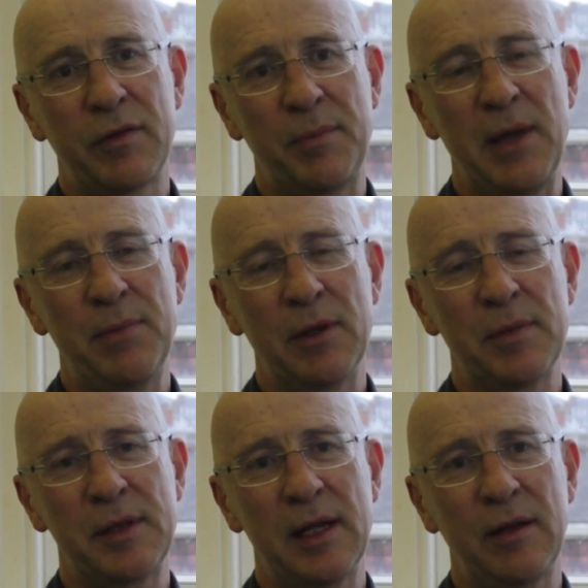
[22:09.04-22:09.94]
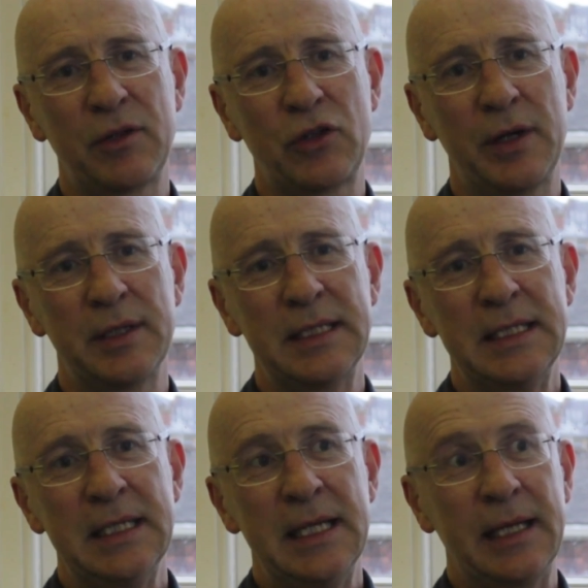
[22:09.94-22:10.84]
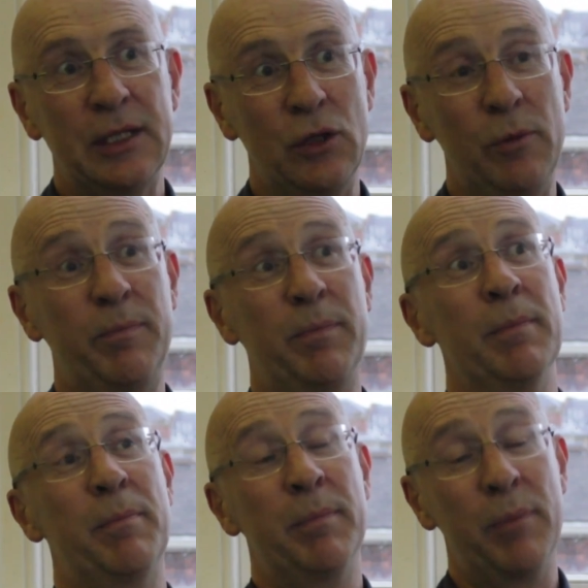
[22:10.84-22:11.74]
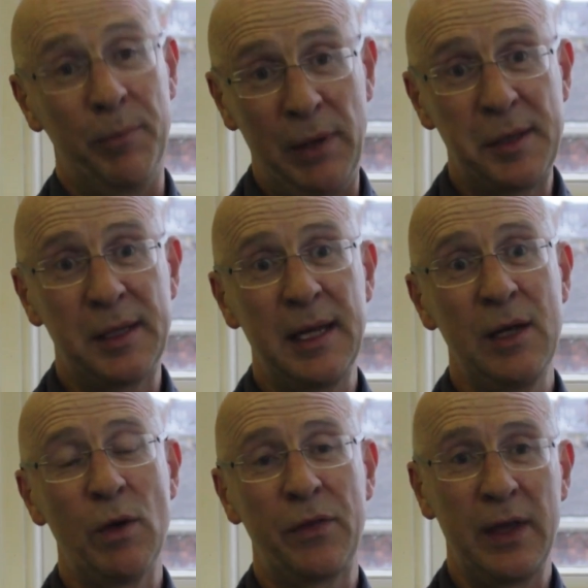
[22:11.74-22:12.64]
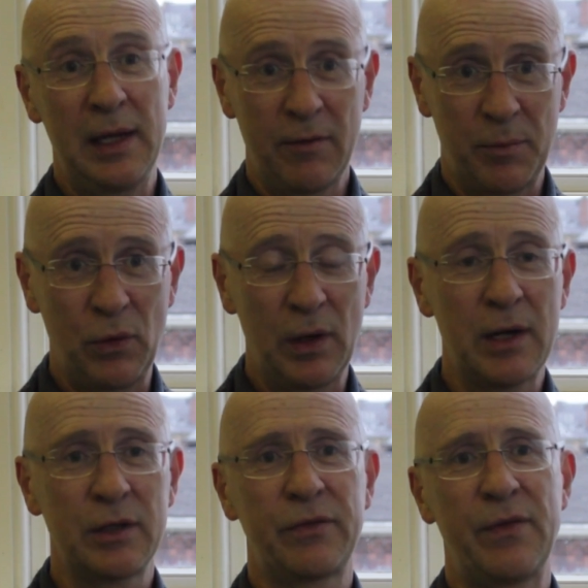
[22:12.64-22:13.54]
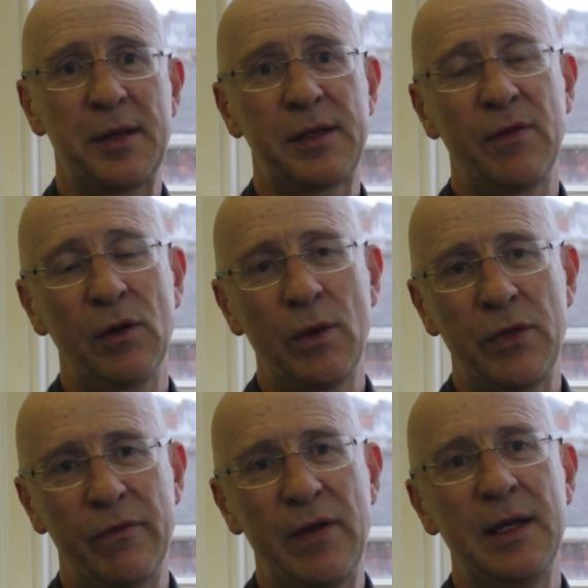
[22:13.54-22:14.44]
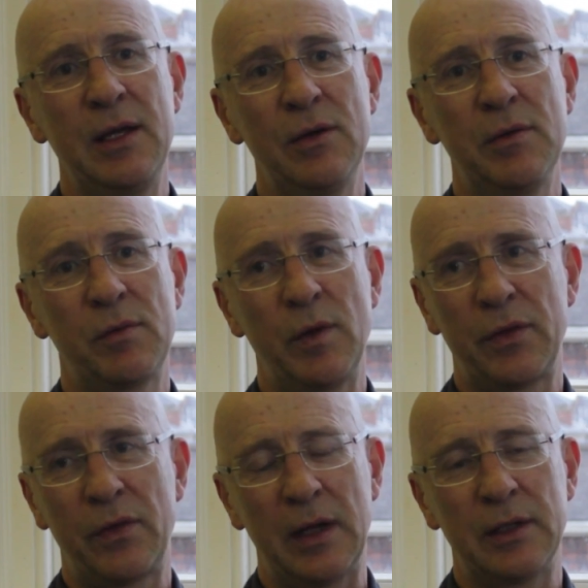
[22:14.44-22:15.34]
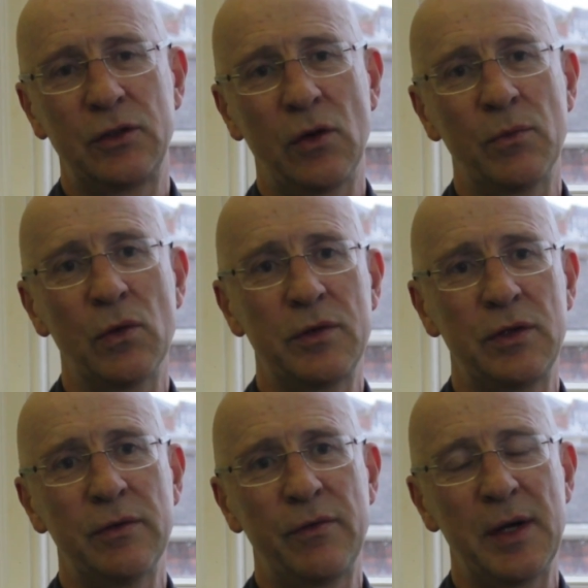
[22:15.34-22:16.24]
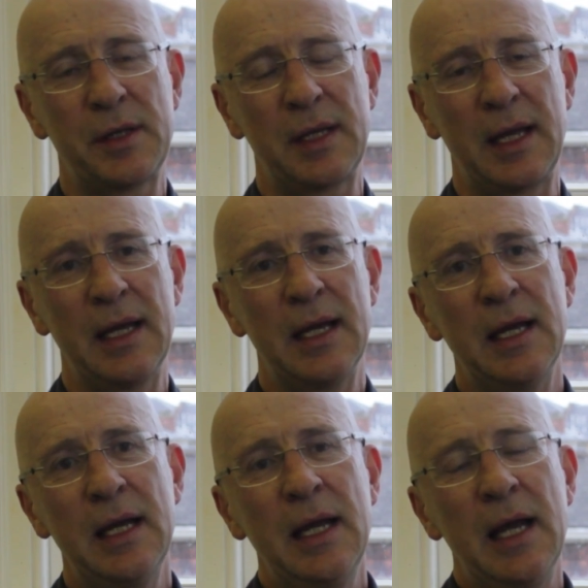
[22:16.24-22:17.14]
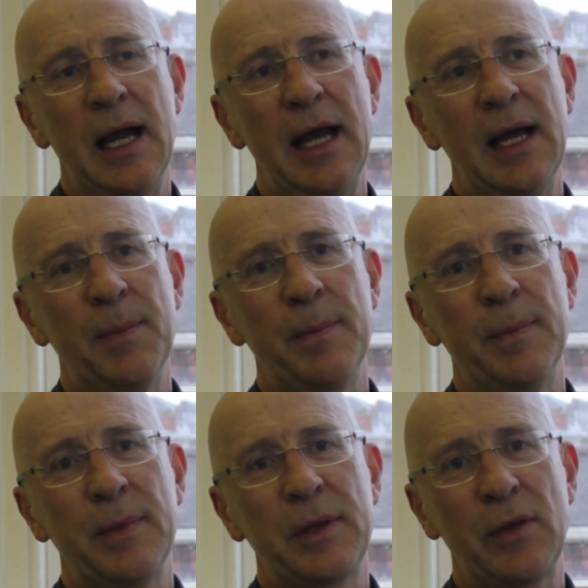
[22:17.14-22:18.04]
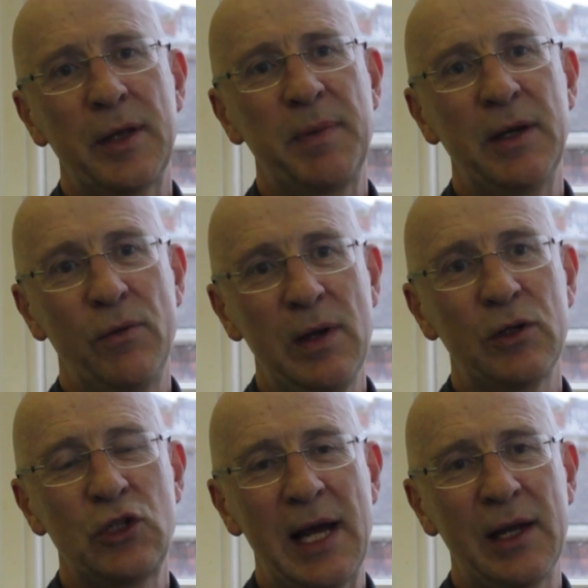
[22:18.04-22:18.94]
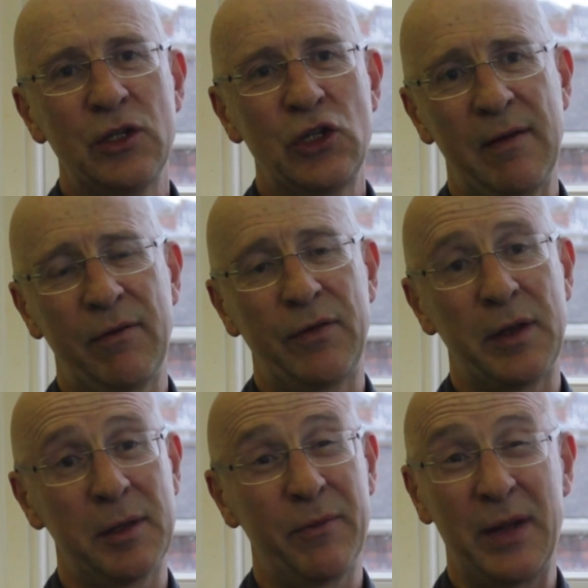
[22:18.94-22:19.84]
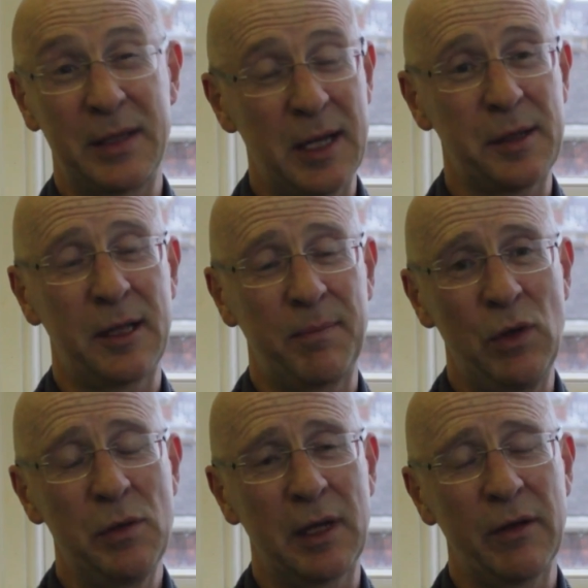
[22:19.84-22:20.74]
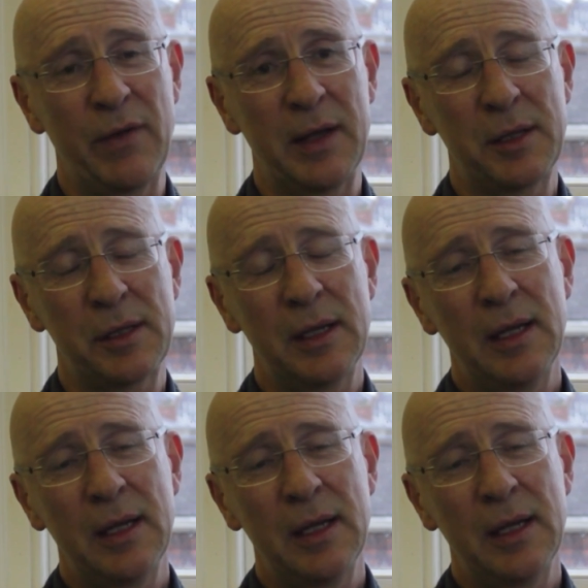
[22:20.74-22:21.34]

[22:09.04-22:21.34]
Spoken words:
the people themselves, trying to do publicity with the Liverpool Irish Festival, with the venues, with John Moores University. So that's been a real challenge. There's some fantastic music events